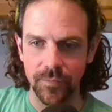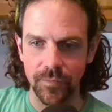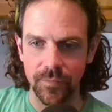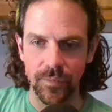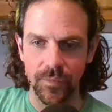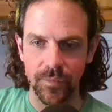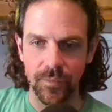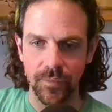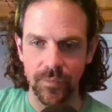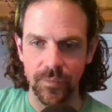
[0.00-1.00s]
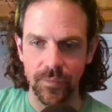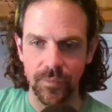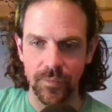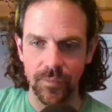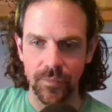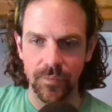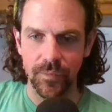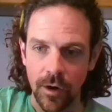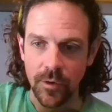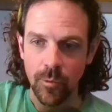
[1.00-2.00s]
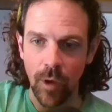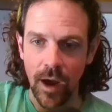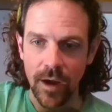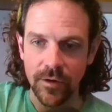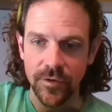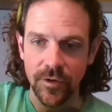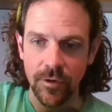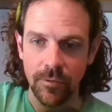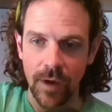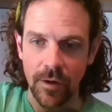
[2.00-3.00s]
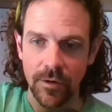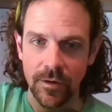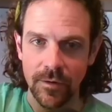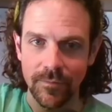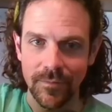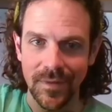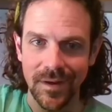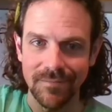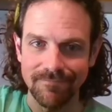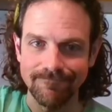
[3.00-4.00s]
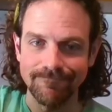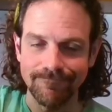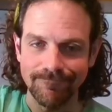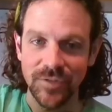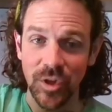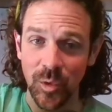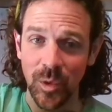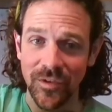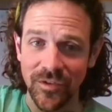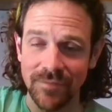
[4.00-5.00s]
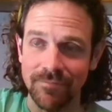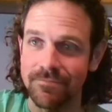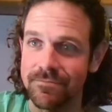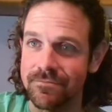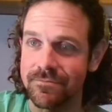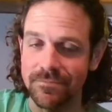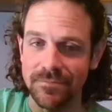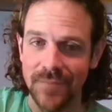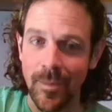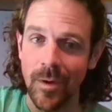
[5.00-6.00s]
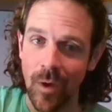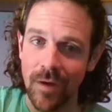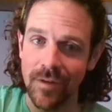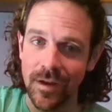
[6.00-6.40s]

No. Hey, are you wired to your router? Good question. I'm on Wi-Fi.